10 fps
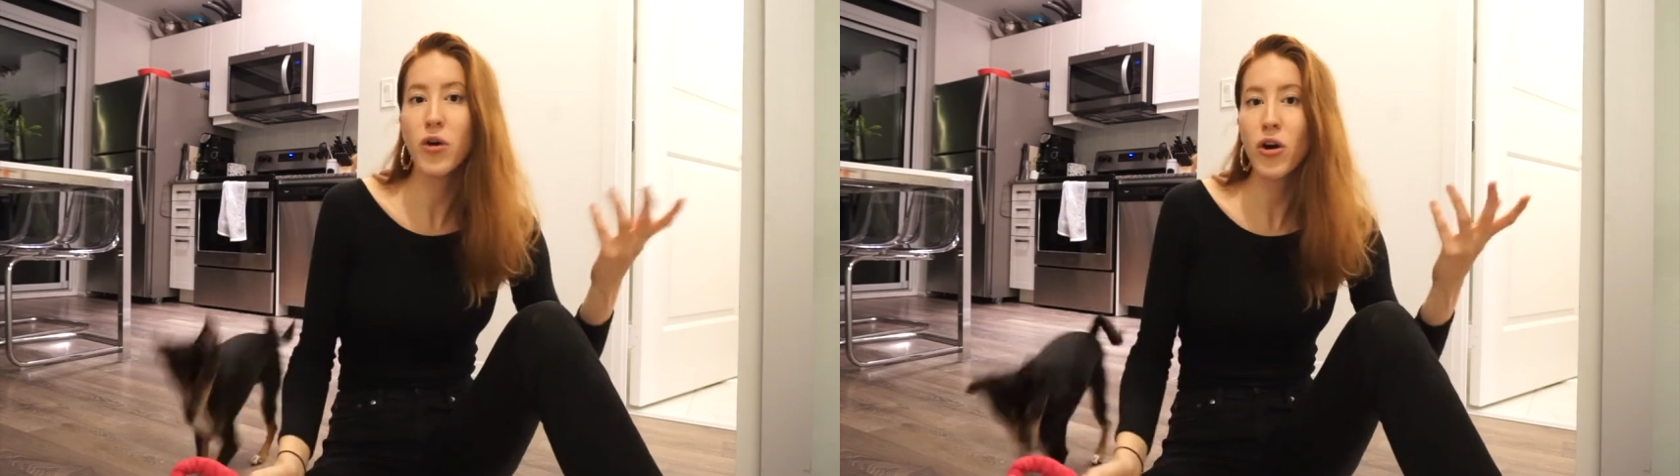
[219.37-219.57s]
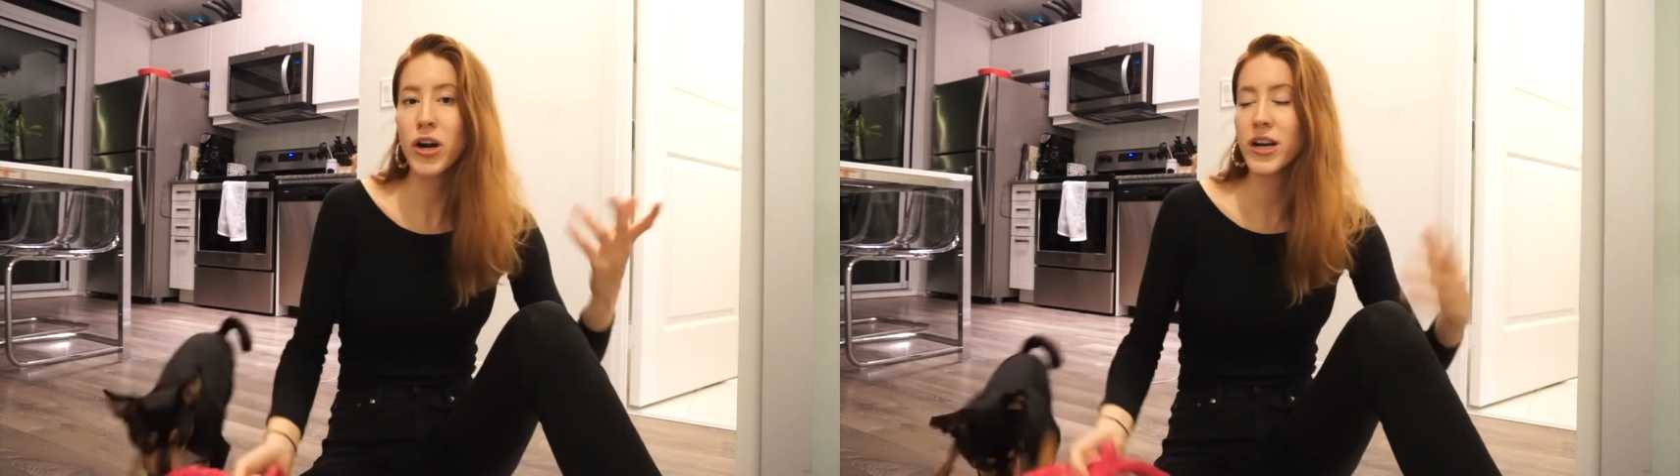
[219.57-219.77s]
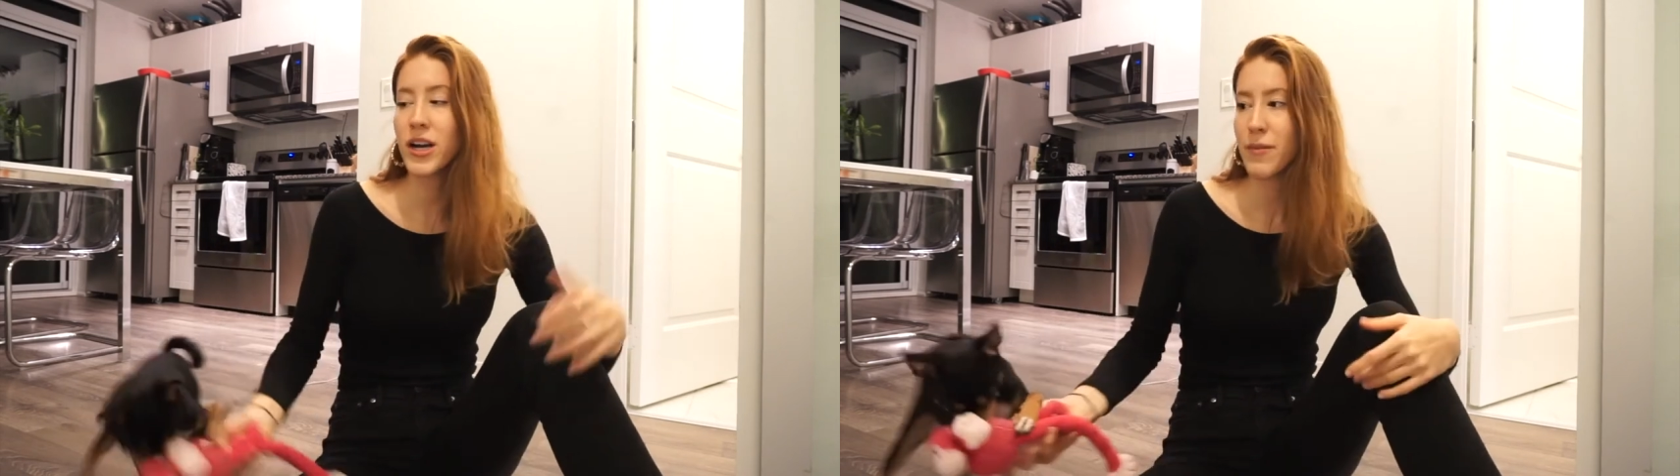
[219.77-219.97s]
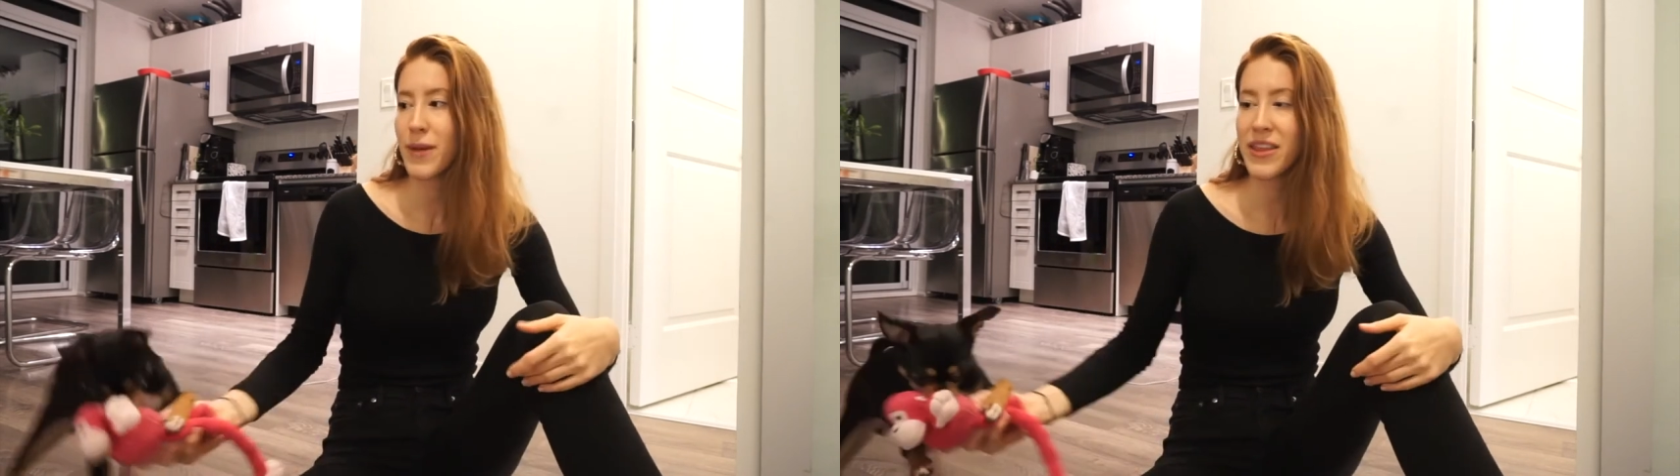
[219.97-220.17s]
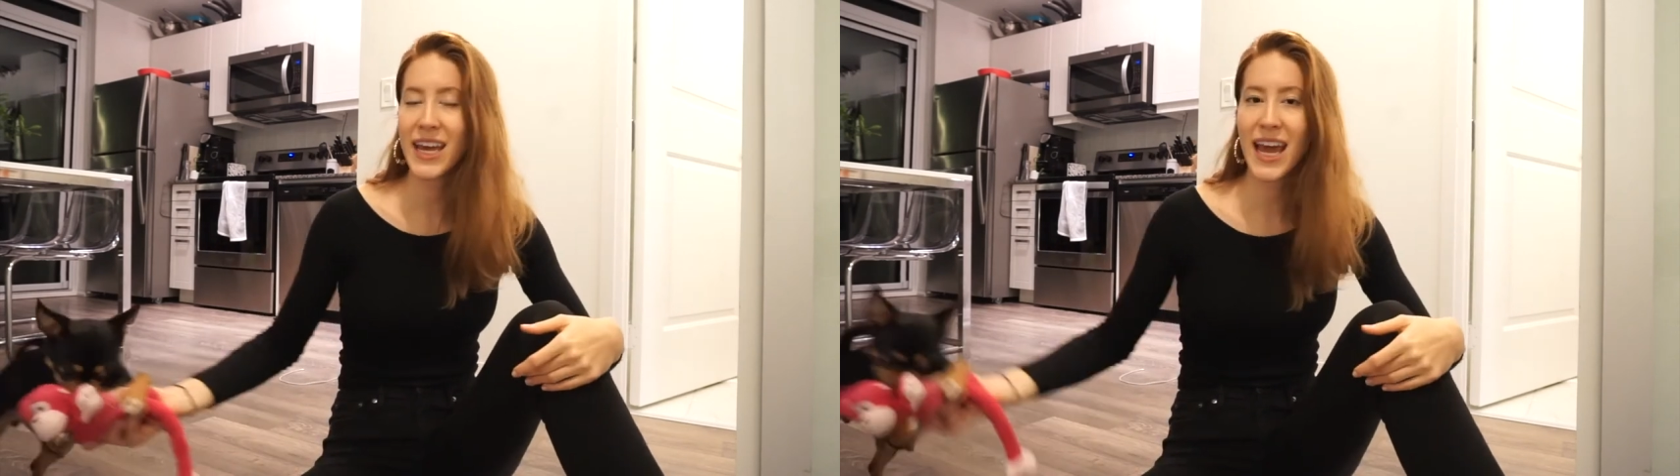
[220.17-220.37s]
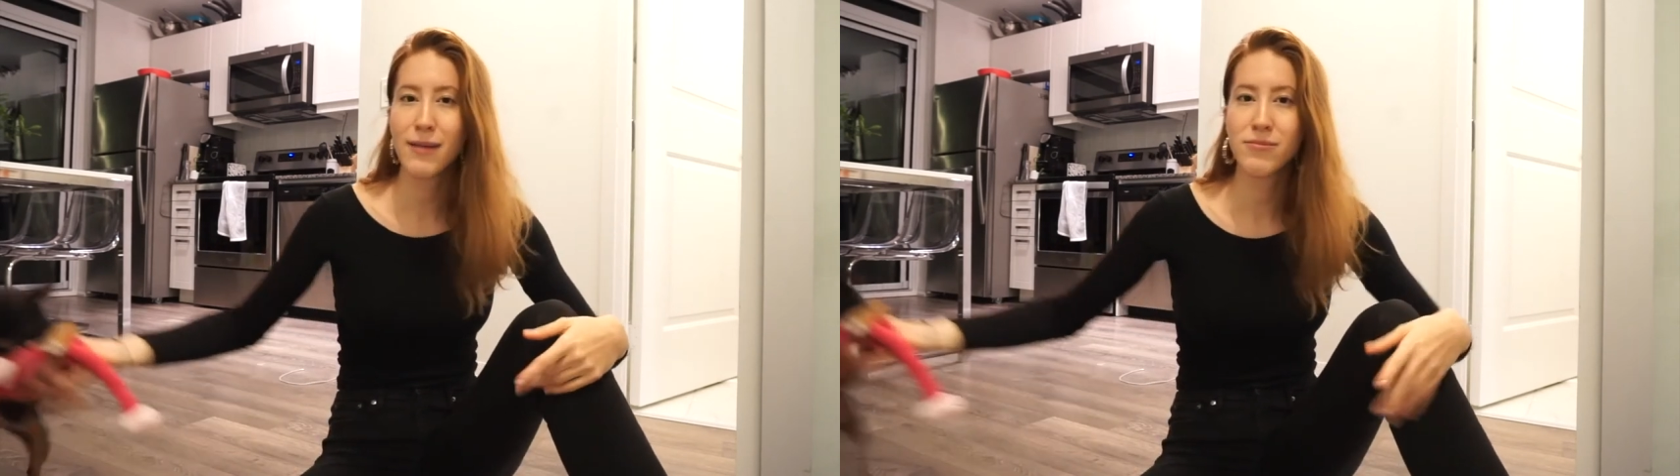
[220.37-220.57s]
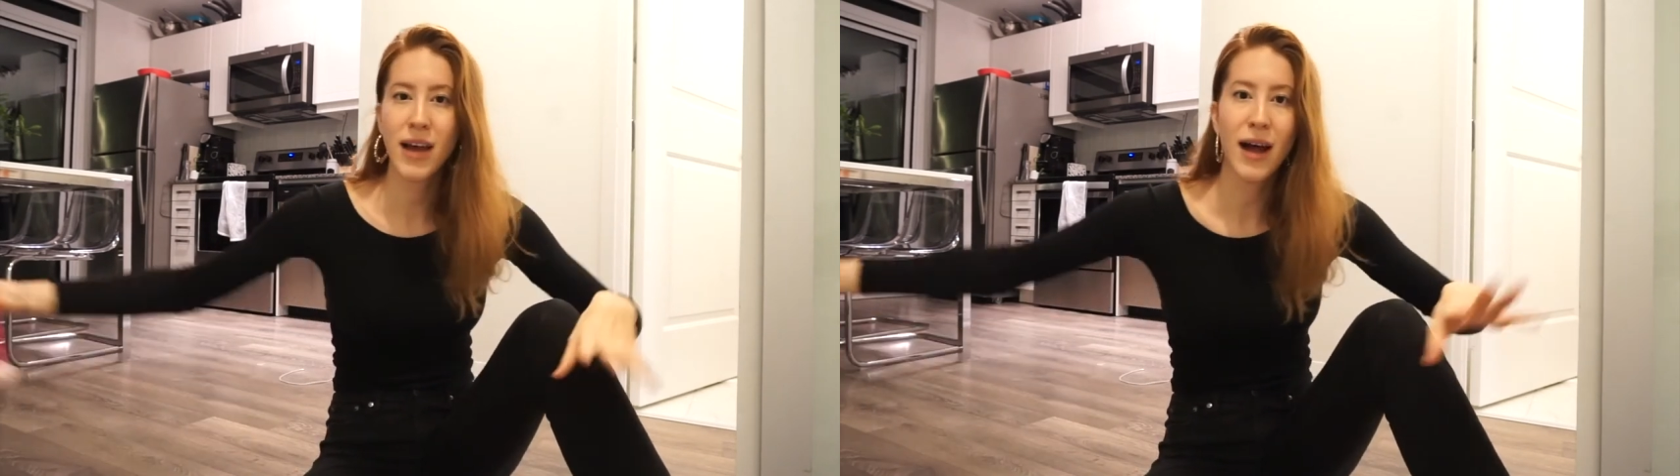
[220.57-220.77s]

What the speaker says: more about the camp,